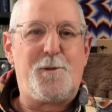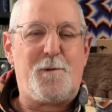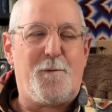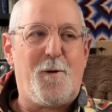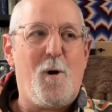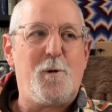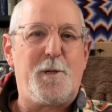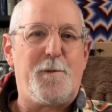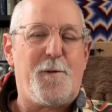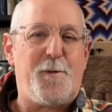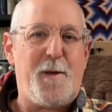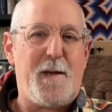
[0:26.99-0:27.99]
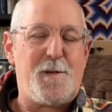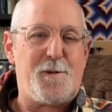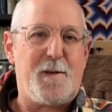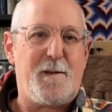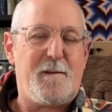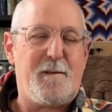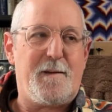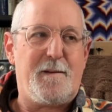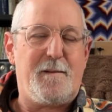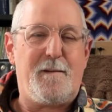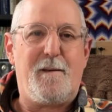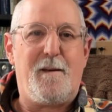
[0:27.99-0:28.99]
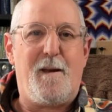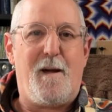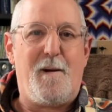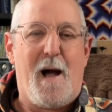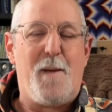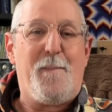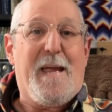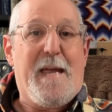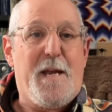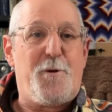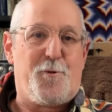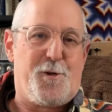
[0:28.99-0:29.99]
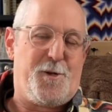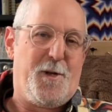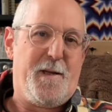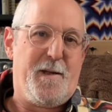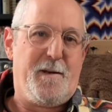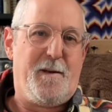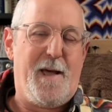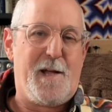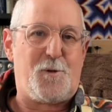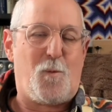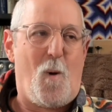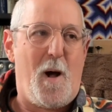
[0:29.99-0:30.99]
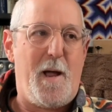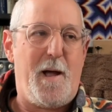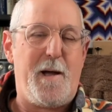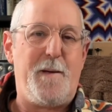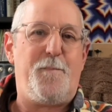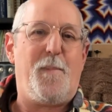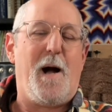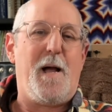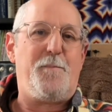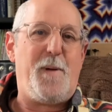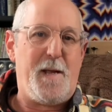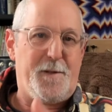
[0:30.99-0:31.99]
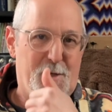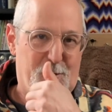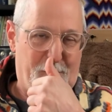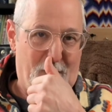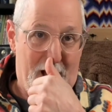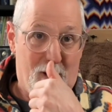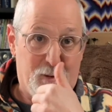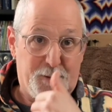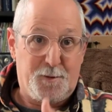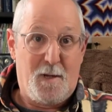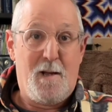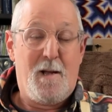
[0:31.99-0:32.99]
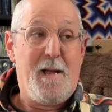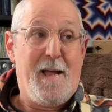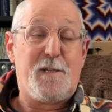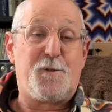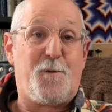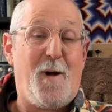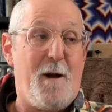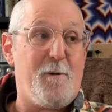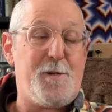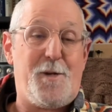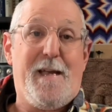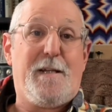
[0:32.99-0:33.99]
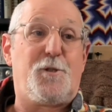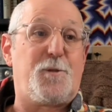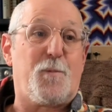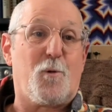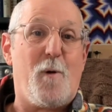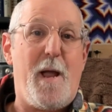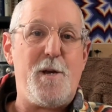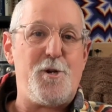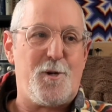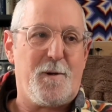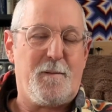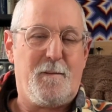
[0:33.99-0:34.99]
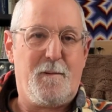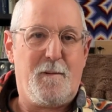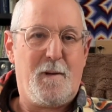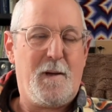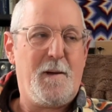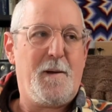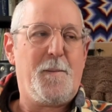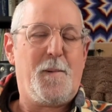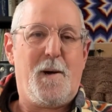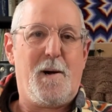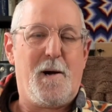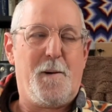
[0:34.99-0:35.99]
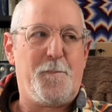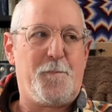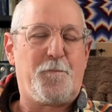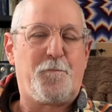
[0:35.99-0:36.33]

are the things that I'm interested in, and that's why I paint these flowers. As far as inspiration, my